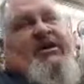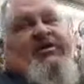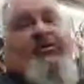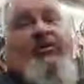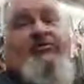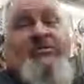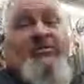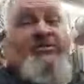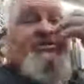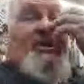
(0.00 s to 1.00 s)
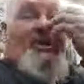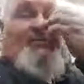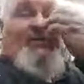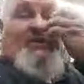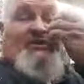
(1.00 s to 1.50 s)
closer to the shop, but
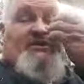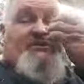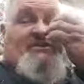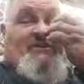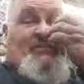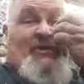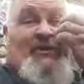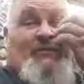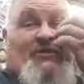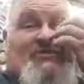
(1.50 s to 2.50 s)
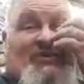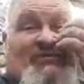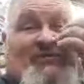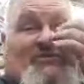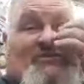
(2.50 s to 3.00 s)
it didn't seem to make much
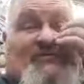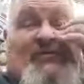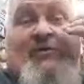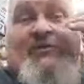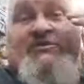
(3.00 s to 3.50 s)
difference as far as the